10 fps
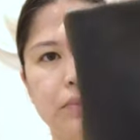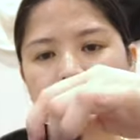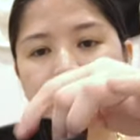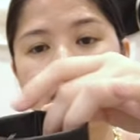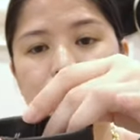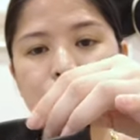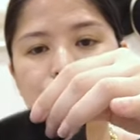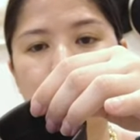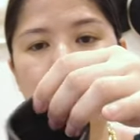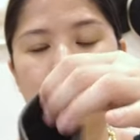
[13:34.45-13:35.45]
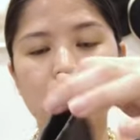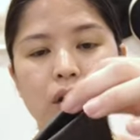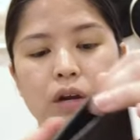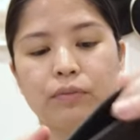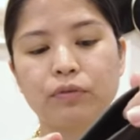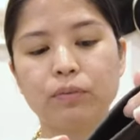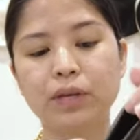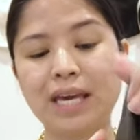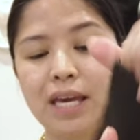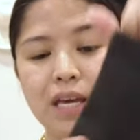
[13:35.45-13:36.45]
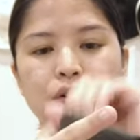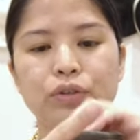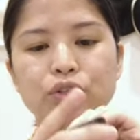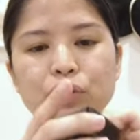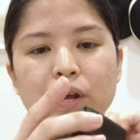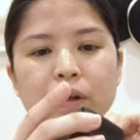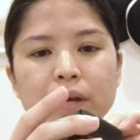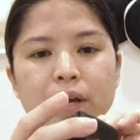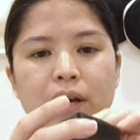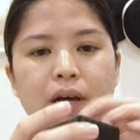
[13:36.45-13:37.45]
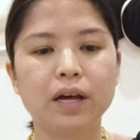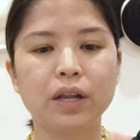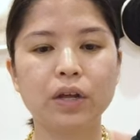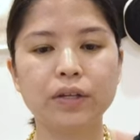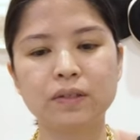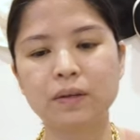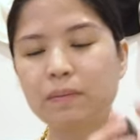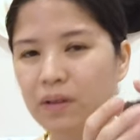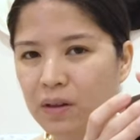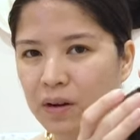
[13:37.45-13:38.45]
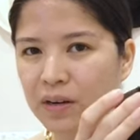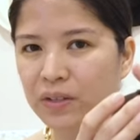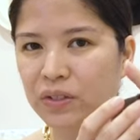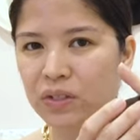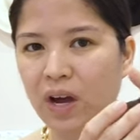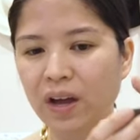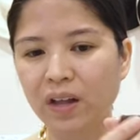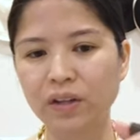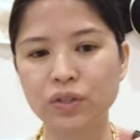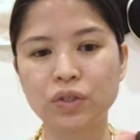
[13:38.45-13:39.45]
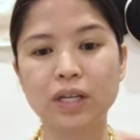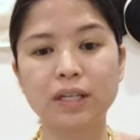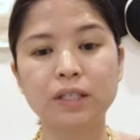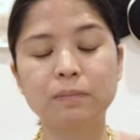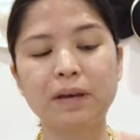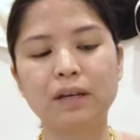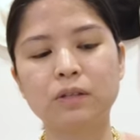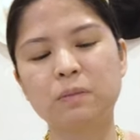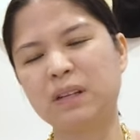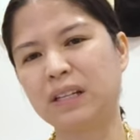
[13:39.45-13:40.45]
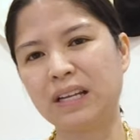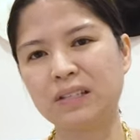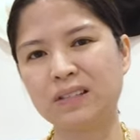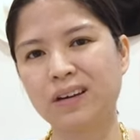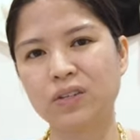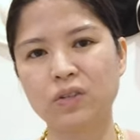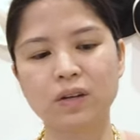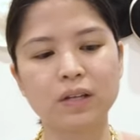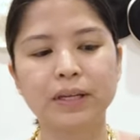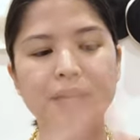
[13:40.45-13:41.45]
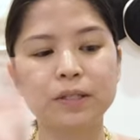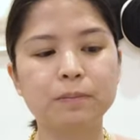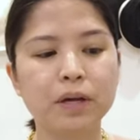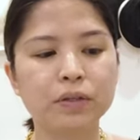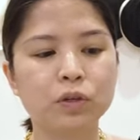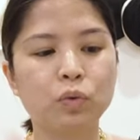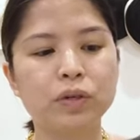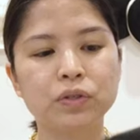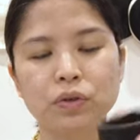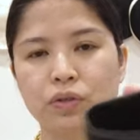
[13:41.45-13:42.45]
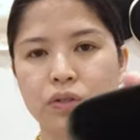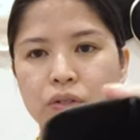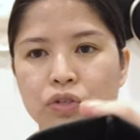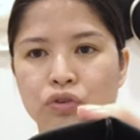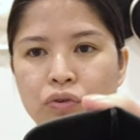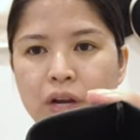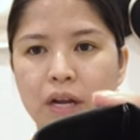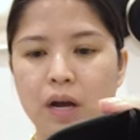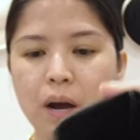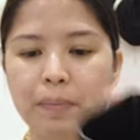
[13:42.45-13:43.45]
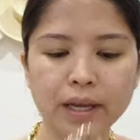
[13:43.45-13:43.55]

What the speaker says: Case from Key, Australia. Similar style as to the specs, but less nicer, less bells and whistles, just straight up.